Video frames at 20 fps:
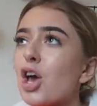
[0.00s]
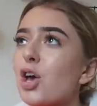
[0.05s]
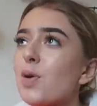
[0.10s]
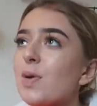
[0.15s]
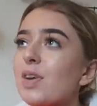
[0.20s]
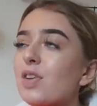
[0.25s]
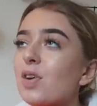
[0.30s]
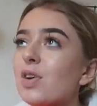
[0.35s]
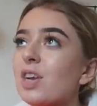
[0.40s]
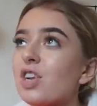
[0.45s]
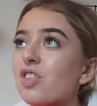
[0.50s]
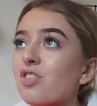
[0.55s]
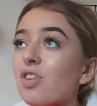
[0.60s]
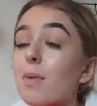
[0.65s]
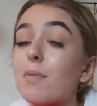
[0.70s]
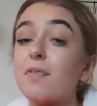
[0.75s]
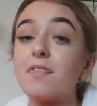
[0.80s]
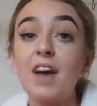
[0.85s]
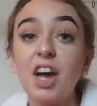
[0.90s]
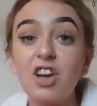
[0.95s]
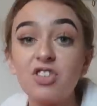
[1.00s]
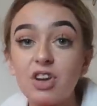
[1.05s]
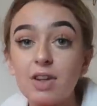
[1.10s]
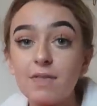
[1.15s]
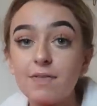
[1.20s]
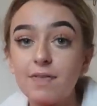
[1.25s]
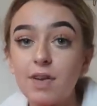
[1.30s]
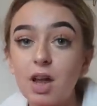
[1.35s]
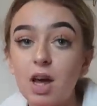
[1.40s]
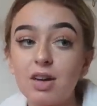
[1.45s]
who is it on Instagram fashion
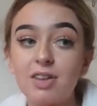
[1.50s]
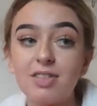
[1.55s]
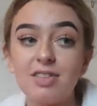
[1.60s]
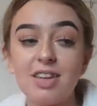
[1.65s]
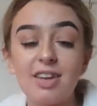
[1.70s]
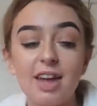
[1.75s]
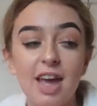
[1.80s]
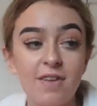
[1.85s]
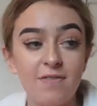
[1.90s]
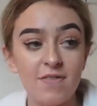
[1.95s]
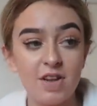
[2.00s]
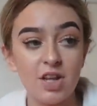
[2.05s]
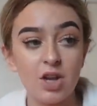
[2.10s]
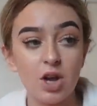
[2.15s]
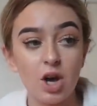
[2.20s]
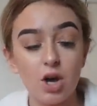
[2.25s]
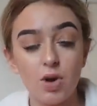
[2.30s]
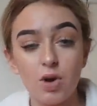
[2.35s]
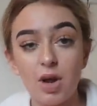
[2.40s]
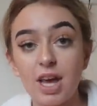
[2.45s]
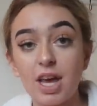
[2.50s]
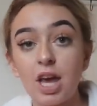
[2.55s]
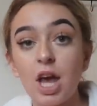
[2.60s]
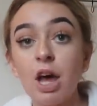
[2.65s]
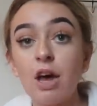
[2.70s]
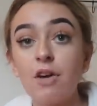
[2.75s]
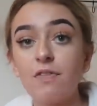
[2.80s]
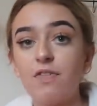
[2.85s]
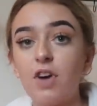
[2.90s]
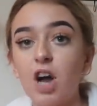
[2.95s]
in flux did a video like
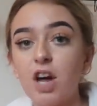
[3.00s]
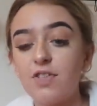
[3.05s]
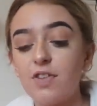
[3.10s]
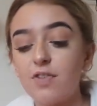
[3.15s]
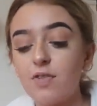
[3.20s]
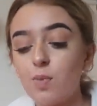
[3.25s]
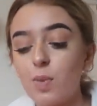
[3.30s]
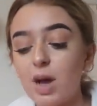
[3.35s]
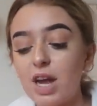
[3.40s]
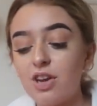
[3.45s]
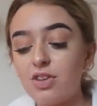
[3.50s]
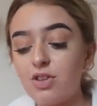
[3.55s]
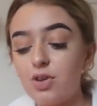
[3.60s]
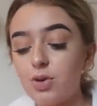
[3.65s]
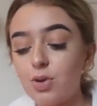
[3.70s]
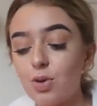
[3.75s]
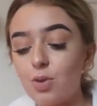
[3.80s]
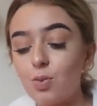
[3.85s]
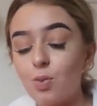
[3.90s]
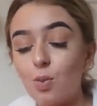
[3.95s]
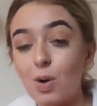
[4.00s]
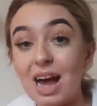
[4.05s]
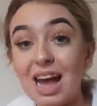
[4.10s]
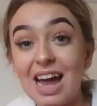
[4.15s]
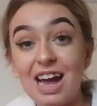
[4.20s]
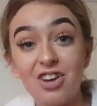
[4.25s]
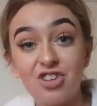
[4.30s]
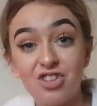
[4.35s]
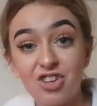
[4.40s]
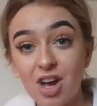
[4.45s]
five different ways you can
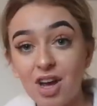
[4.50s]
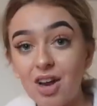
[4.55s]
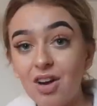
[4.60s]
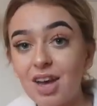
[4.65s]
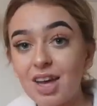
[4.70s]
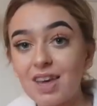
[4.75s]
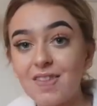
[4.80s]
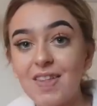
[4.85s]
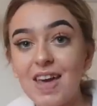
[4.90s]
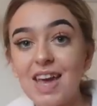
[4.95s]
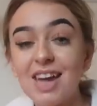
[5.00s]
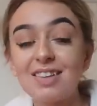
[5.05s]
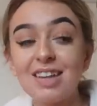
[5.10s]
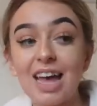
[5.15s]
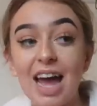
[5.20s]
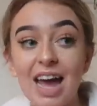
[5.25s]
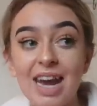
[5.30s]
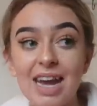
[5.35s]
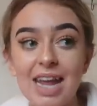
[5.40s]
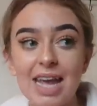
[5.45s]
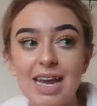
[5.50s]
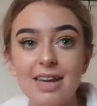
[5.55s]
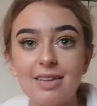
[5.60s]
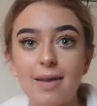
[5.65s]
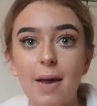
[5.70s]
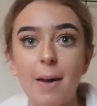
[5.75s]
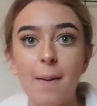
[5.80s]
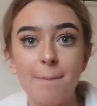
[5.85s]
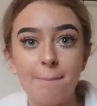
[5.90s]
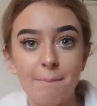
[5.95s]
wear a shirt like this and
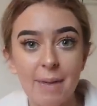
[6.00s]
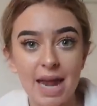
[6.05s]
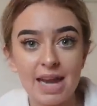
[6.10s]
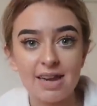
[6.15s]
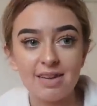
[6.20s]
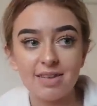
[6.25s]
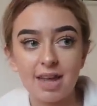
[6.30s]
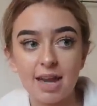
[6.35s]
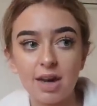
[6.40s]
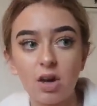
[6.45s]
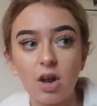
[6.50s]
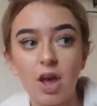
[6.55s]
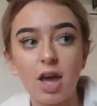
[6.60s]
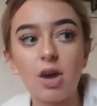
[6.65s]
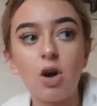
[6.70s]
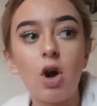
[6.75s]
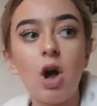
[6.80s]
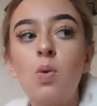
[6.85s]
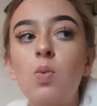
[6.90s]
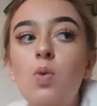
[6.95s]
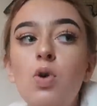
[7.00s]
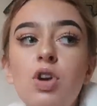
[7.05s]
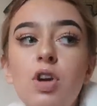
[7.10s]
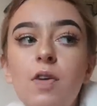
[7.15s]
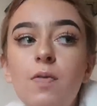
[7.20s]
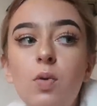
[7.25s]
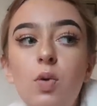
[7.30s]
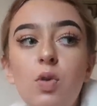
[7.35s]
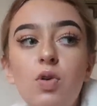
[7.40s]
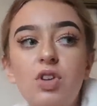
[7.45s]
it's amazing like I wouldn't
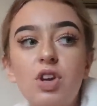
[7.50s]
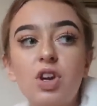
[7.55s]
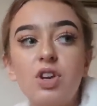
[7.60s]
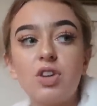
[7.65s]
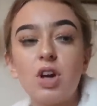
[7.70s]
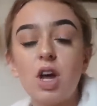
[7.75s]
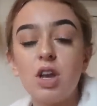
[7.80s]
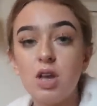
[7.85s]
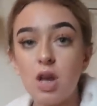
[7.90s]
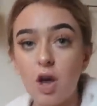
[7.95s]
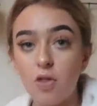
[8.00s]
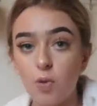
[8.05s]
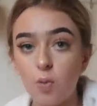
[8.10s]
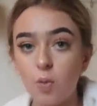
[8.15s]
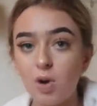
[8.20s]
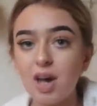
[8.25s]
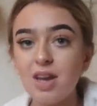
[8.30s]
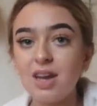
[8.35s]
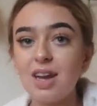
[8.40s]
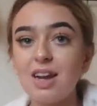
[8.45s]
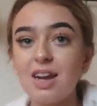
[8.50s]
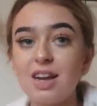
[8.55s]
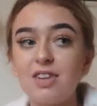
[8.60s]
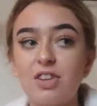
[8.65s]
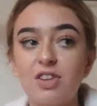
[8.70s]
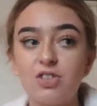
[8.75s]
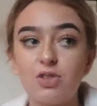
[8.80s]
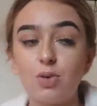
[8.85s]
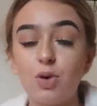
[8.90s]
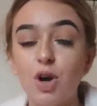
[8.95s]
have ordered another one
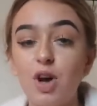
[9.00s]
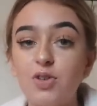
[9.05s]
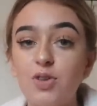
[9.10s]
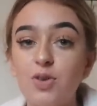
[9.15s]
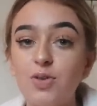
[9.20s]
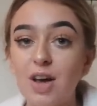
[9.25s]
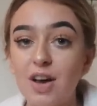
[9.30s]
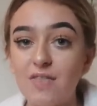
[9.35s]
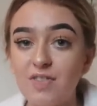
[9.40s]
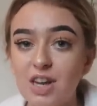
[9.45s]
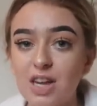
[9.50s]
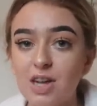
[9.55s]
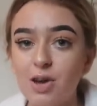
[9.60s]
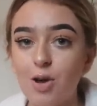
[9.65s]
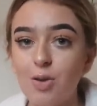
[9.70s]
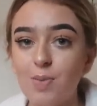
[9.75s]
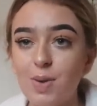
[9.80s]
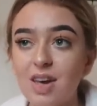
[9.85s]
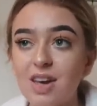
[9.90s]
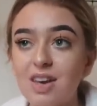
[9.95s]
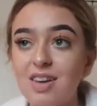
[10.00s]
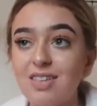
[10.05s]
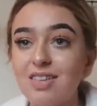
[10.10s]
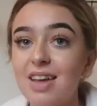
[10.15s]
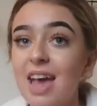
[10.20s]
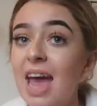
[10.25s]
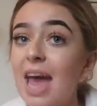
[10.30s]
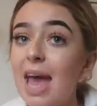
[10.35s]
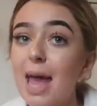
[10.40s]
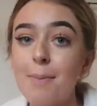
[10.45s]
unless I saw her do that video because
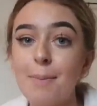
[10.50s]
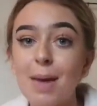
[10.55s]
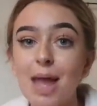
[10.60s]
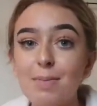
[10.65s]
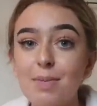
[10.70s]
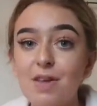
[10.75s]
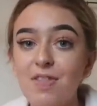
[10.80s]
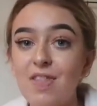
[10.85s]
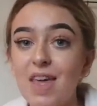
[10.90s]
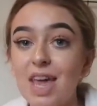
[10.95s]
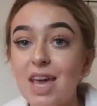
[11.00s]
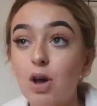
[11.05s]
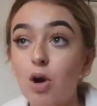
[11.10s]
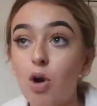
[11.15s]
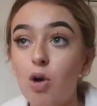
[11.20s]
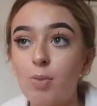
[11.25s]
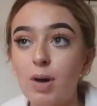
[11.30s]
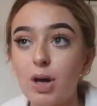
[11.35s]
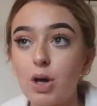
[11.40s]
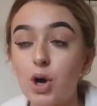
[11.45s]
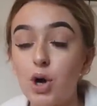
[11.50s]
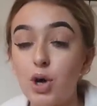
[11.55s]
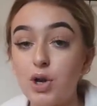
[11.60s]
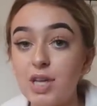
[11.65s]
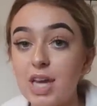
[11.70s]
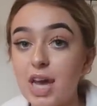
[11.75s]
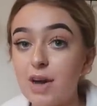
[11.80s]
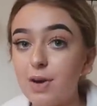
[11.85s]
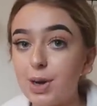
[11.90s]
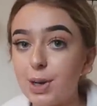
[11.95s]
it made me think oh my
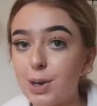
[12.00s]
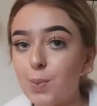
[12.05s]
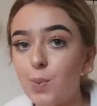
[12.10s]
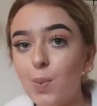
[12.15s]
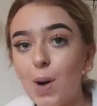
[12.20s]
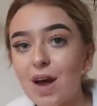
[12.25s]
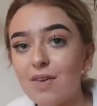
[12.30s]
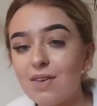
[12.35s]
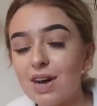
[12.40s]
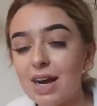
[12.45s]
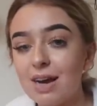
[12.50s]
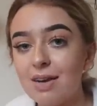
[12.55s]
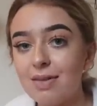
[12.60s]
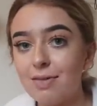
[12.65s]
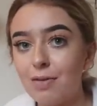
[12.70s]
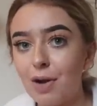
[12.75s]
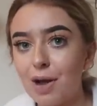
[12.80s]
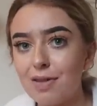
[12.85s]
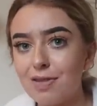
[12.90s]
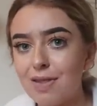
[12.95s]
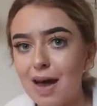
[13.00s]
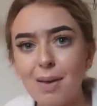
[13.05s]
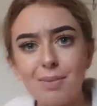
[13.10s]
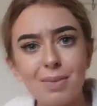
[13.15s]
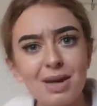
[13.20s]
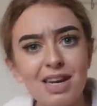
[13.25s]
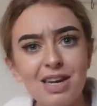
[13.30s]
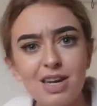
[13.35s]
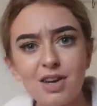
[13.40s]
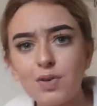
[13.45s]
god yeah I can wear it in like that
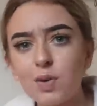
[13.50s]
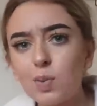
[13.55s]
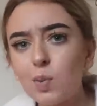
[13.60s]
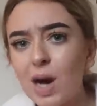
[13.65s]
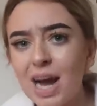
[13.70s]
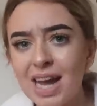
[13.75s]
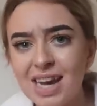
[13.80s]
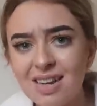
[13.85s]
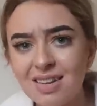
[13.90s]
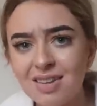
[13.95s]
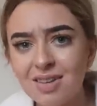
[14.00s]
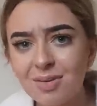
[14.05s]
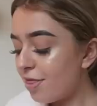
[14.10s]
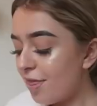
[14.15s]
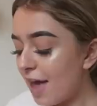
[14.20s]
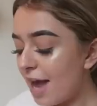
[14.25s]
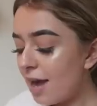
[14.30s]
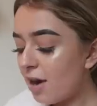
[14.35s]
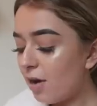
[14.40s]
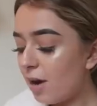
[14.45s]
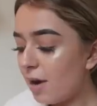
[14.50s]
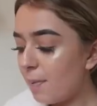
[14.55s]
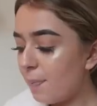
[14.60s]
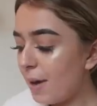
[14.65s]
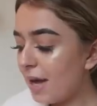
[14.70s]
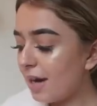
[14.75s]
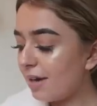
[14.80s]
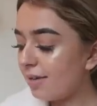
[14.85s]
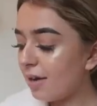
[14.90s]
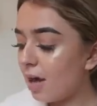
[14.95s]
many different ways then I
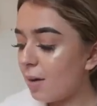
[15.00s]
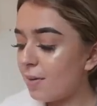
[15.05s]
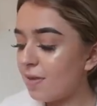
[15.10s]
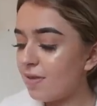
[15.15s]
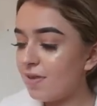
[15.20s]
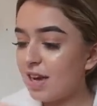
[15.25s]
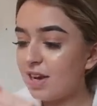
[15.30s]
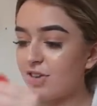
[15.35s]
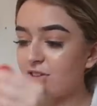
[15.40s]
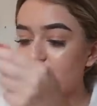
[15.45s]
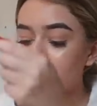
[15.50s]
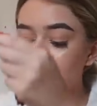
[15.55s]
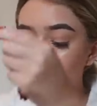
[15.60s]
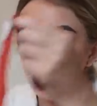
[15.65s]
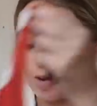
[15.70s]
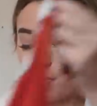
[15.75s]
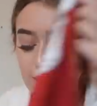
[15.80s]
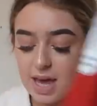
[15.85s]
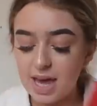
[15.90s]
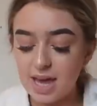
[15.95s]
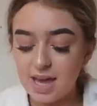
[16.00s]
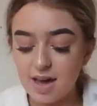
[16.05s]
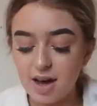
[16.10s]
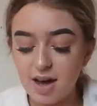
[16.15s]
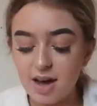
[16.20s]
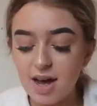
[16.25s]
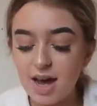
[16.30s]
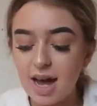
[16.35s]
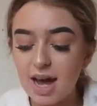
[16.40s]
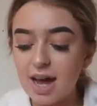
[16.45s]
picked up this top
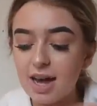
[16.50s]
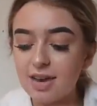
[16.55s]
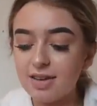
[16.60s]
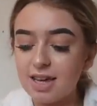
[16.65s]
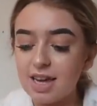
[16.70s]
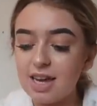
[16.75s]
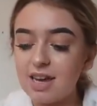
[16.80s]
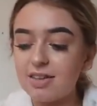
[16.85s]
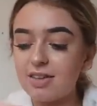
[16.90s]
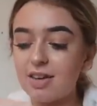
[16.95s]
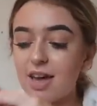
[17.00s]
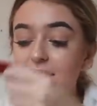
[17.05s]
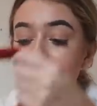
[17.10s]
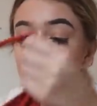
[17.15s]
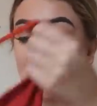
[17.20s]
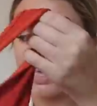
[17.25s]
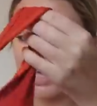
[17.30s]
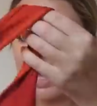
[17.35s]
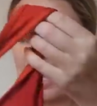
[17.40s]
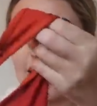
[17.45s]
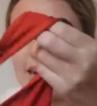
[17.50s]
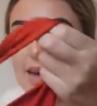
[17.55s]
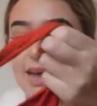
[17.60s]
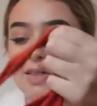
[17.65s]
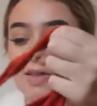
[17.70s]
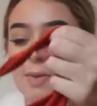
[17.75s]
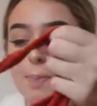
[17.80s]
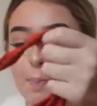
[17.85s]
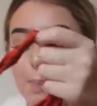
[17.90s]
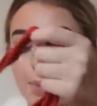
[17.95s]
here and it's like again
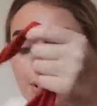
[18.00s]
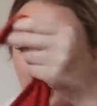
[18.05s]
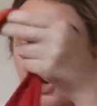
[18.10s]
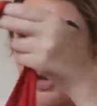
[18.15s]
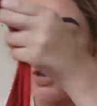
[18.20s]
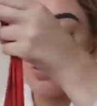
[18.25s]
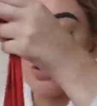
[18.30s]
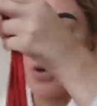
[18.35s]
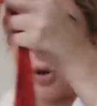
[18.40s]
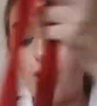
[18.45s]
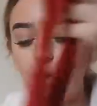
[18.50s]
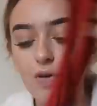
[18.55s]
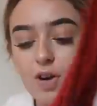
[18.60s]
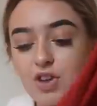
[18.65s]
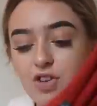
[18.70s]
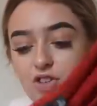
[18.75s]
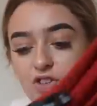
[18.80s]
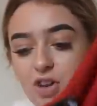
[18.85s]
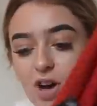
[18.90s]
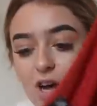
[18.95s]
like the burnt orange